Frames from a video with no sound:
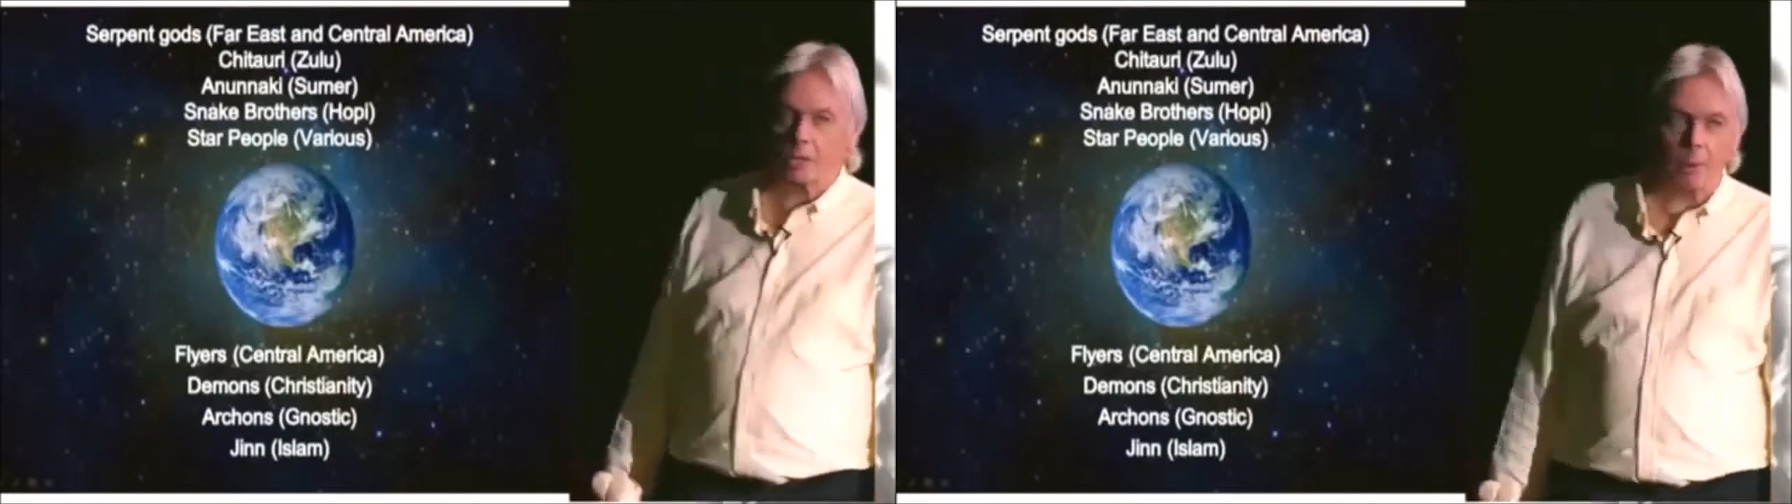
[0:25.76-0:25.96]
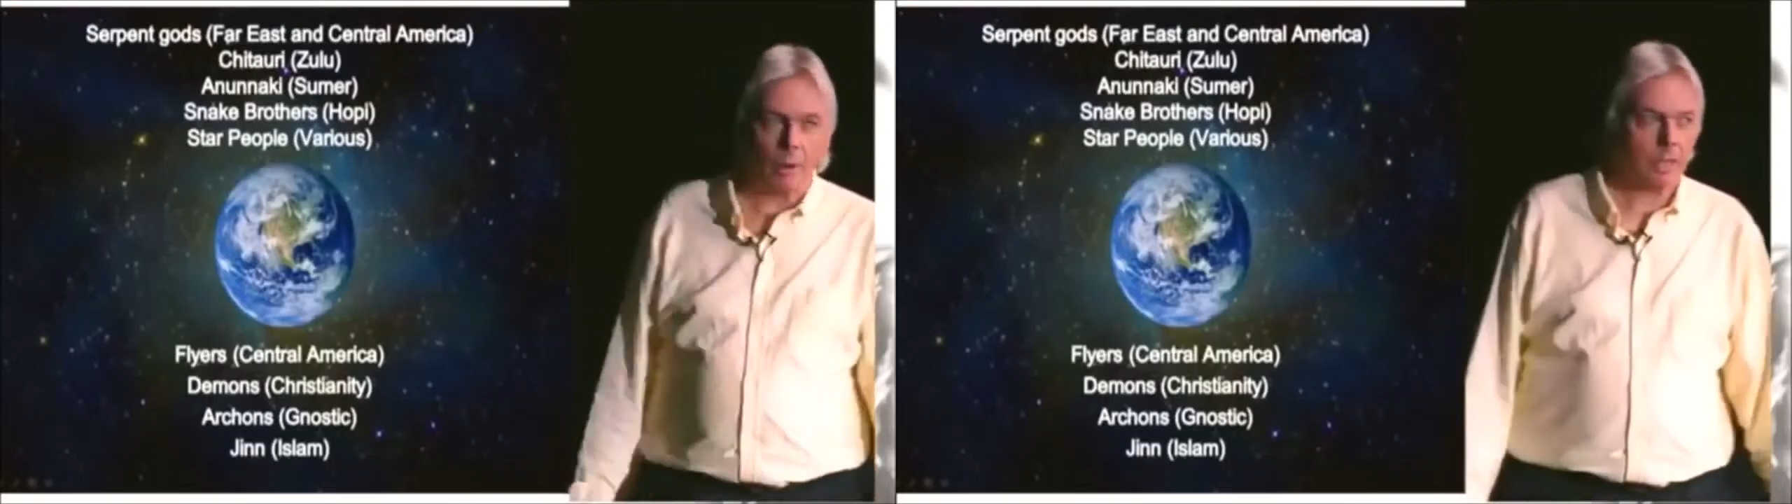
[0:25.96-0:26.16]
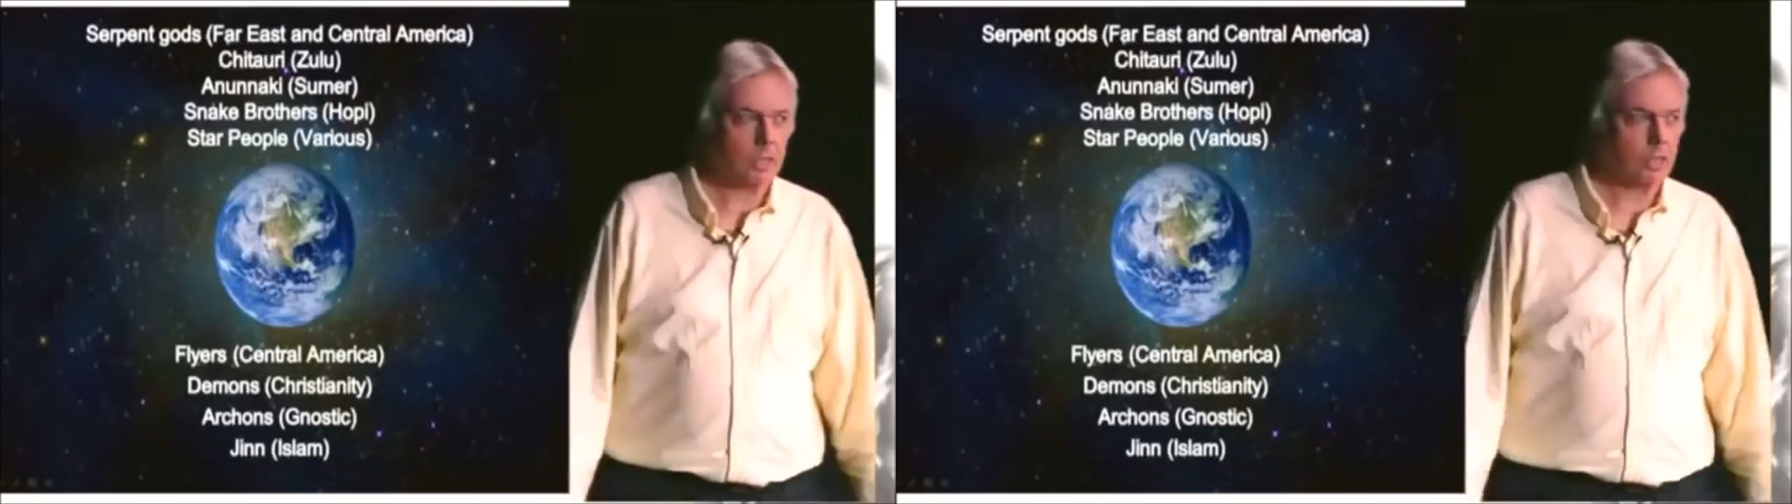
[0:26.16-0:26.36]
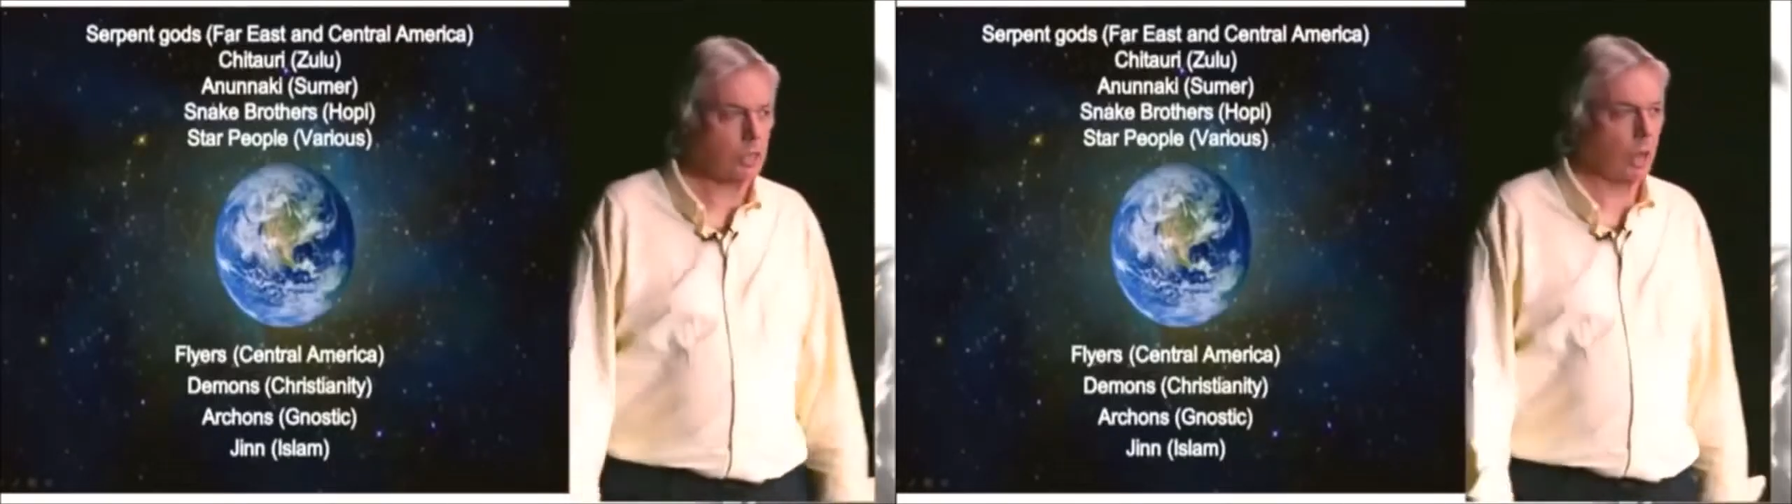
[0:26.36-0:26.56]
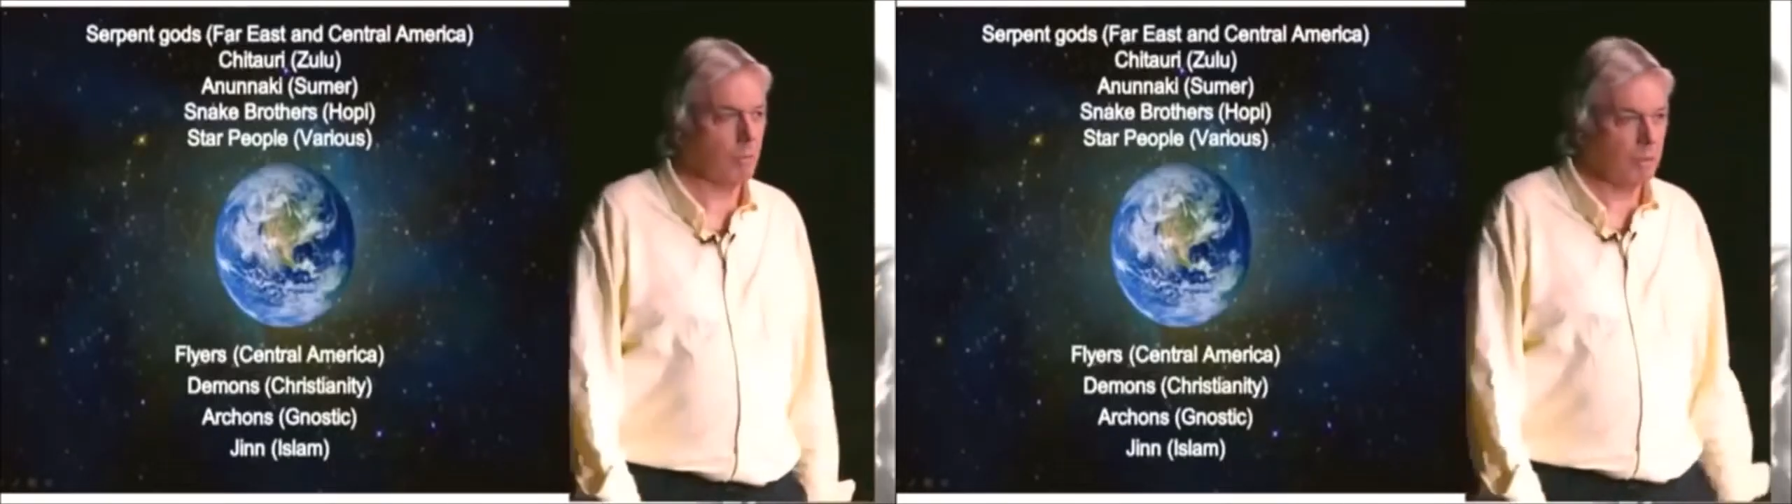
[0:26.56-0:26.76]
American
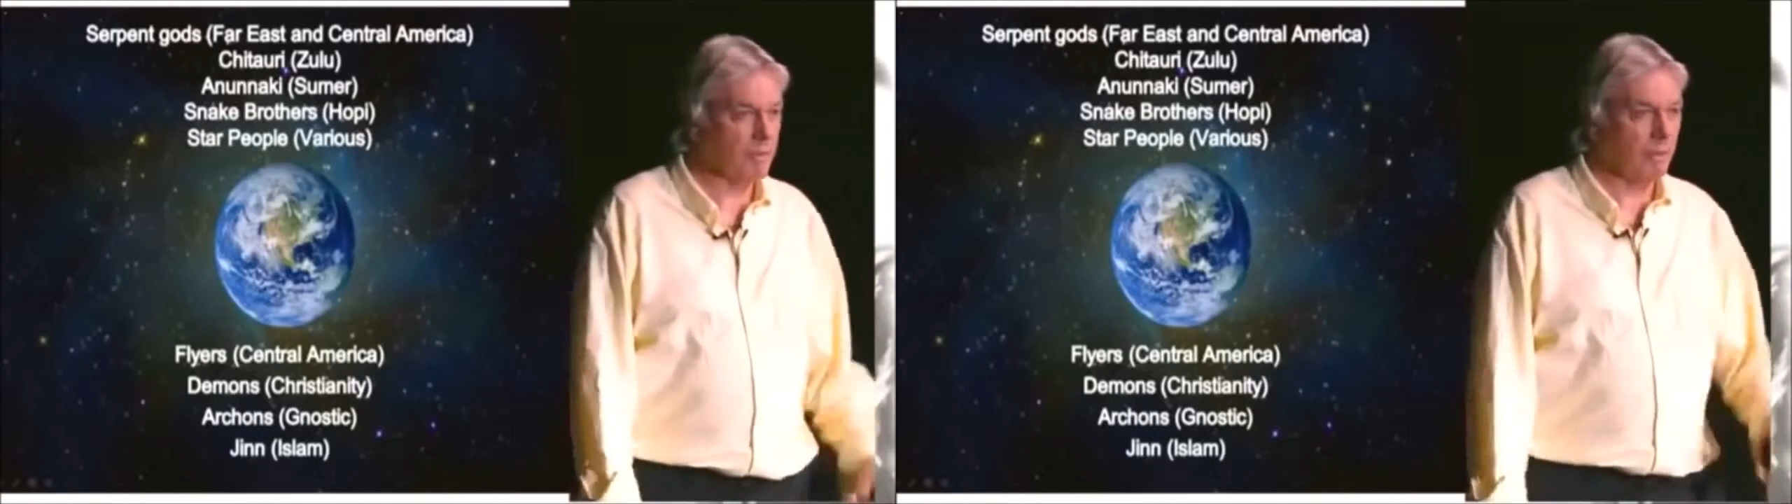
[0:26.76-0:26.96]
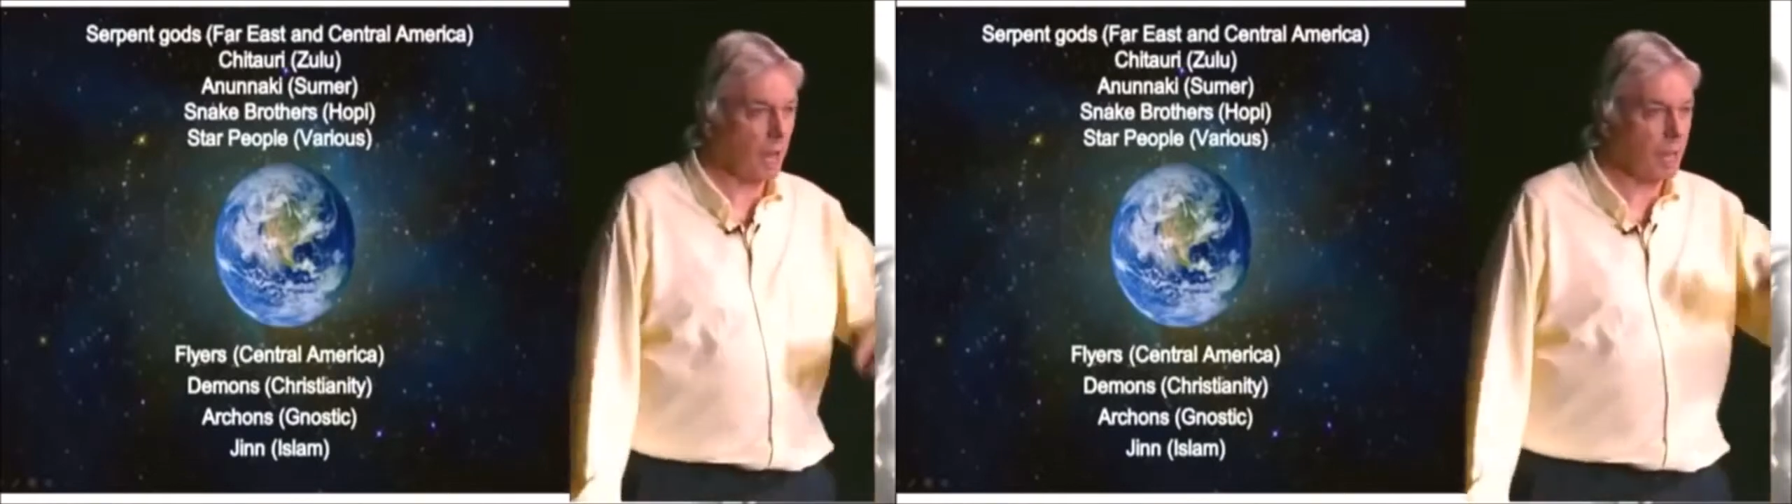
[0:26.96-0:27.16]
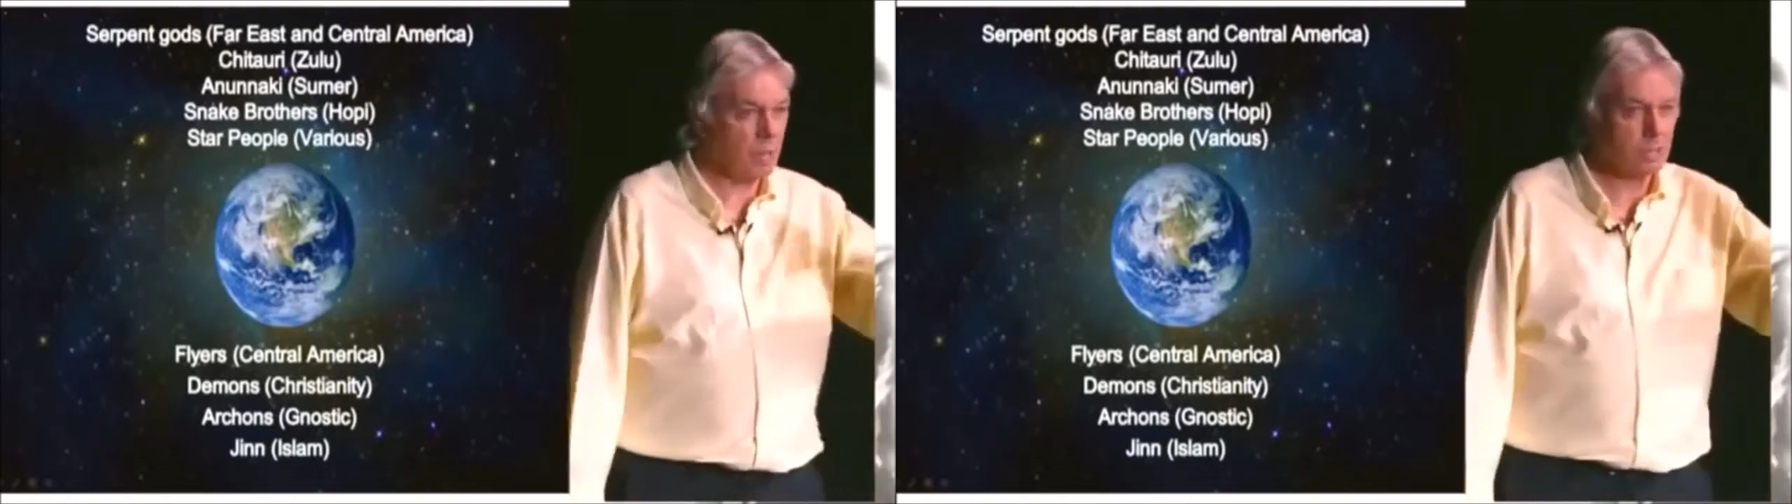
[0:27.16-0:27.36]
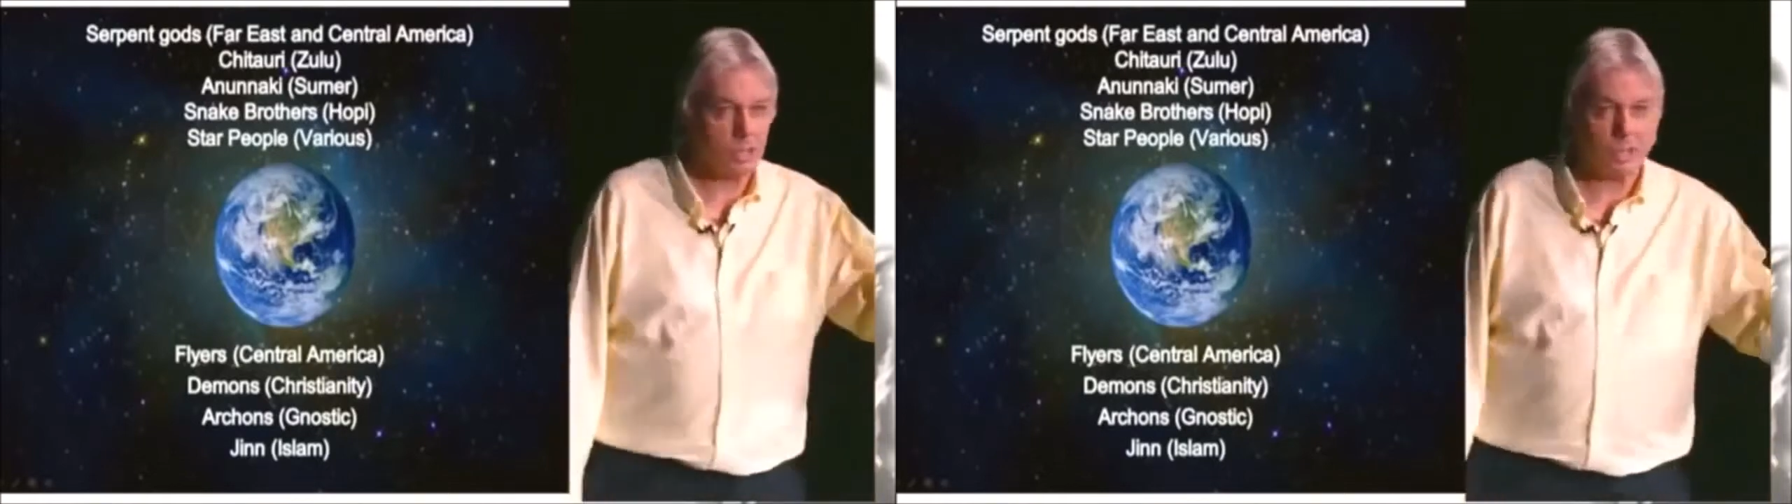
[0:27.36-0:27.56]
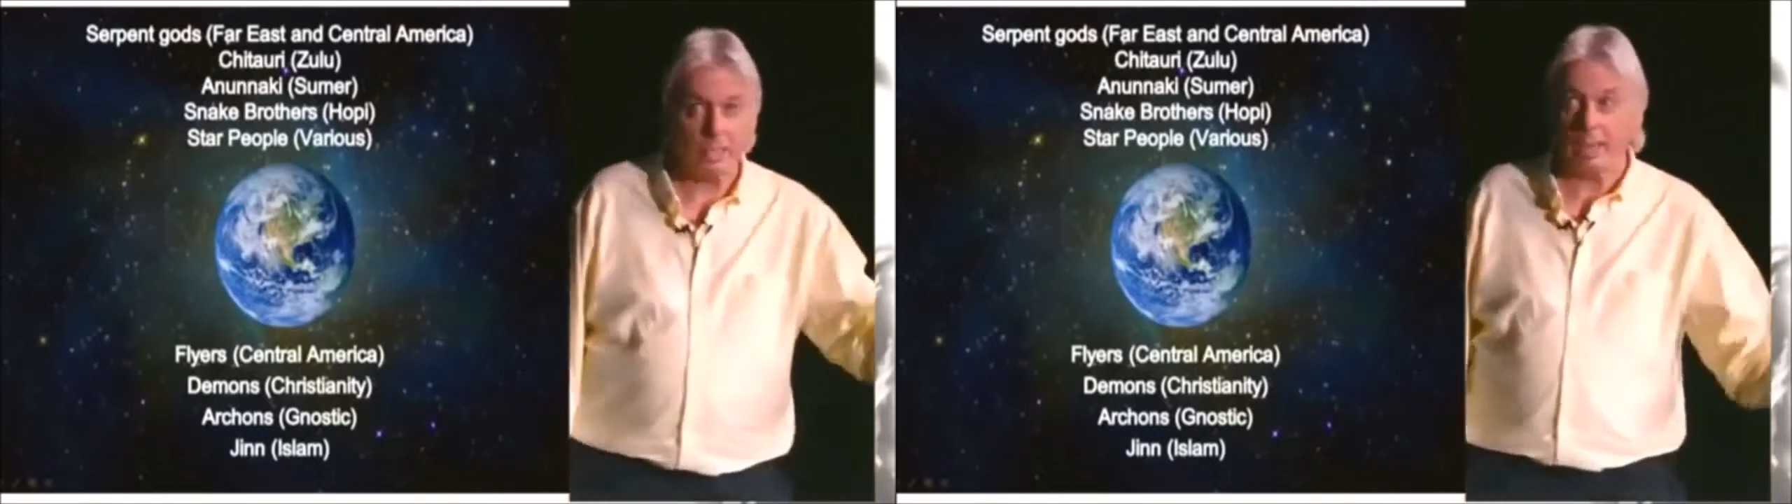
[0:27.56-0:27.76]
shaman, the flyers,
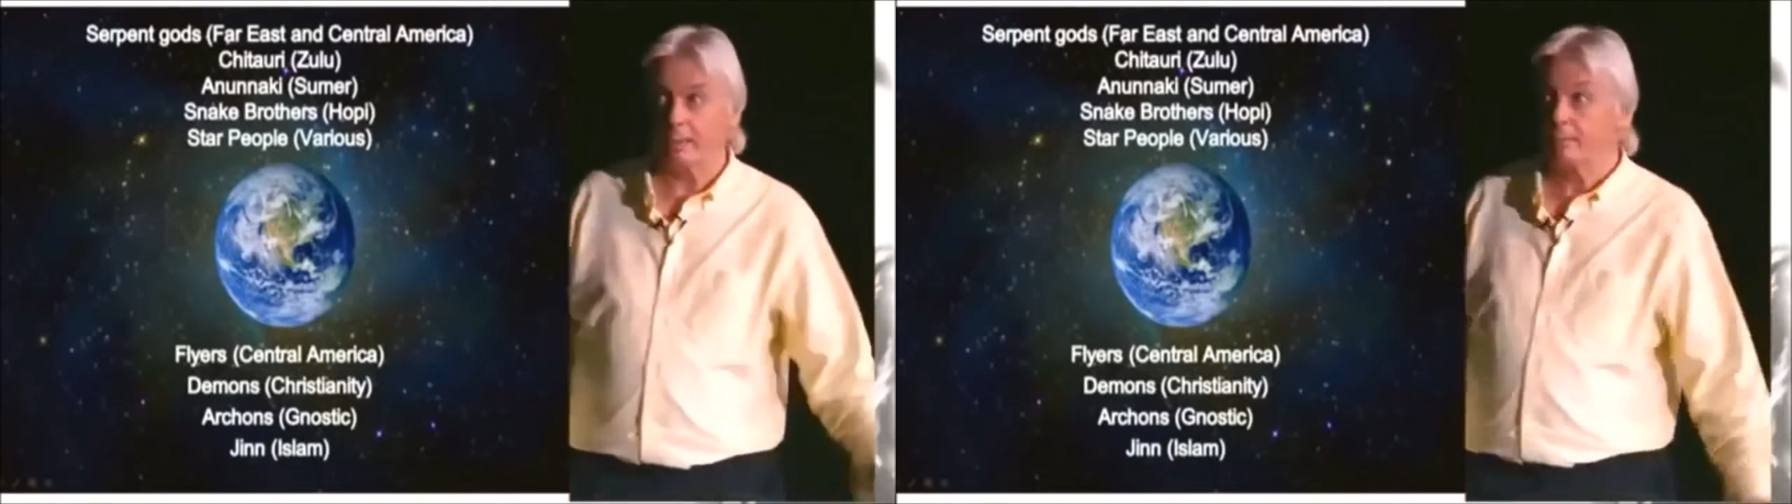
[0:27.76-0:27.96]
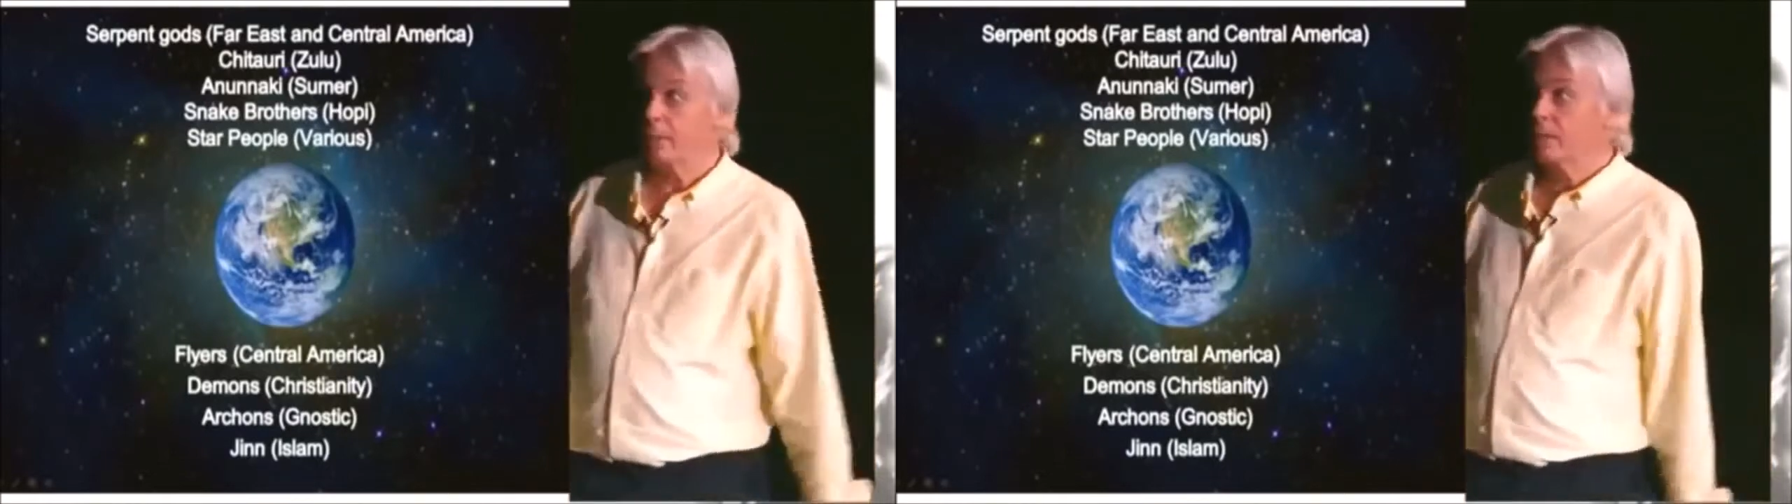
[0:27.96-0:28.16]
just a name.